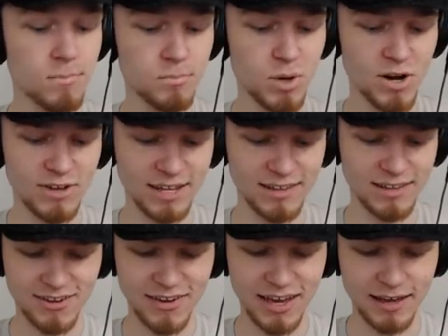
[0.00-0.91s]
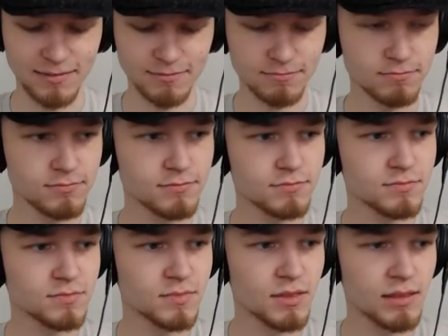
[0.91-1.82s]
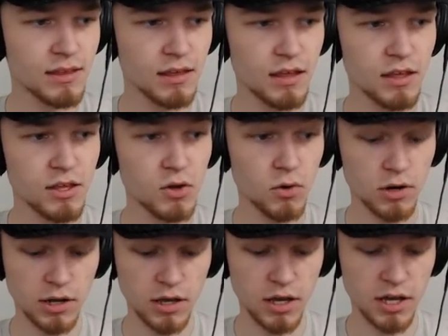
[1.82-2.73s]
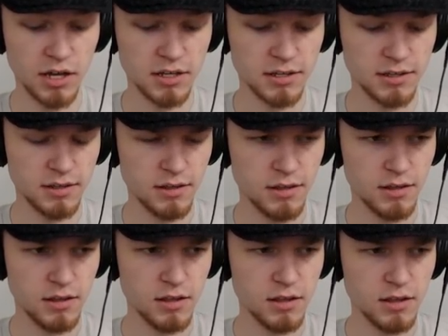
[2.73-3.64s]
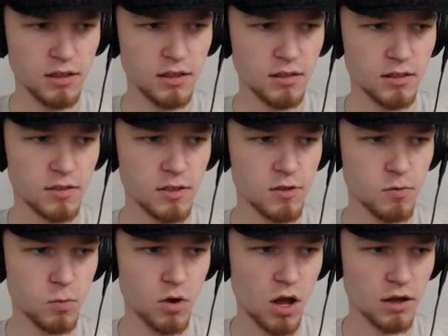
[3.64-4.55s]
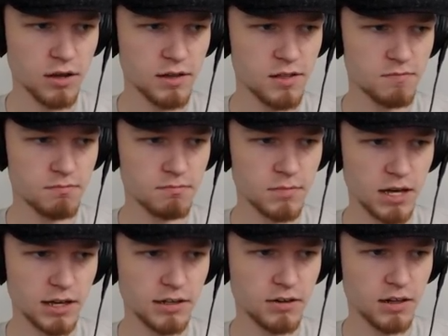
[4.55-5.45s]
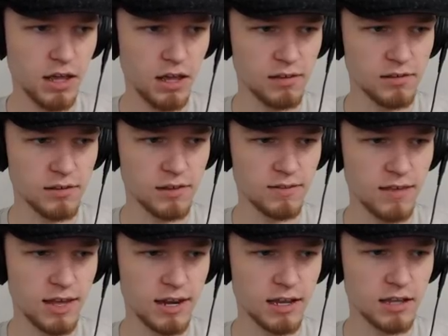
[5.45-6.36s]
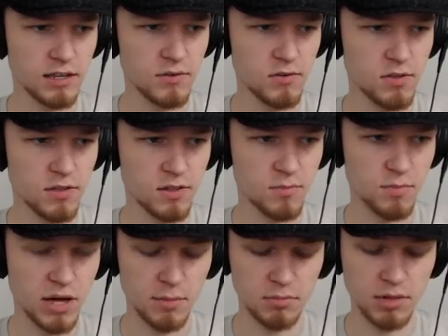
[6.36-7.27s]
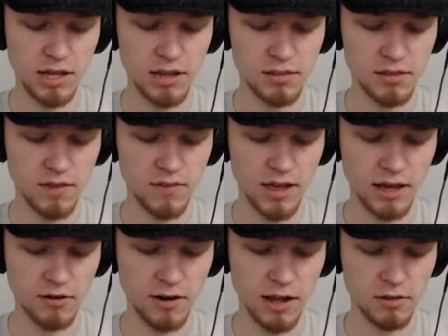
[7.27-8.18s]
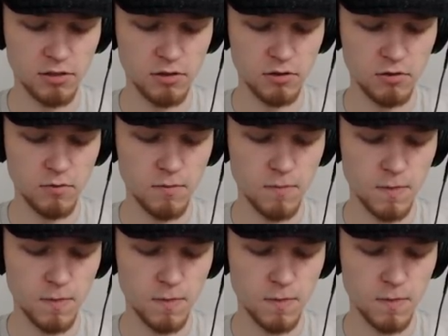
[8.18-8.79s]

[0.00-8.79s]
Perfect! Okay. You're gone! This rock is mine. Okay, and then I can use this bomb plant on that crack too.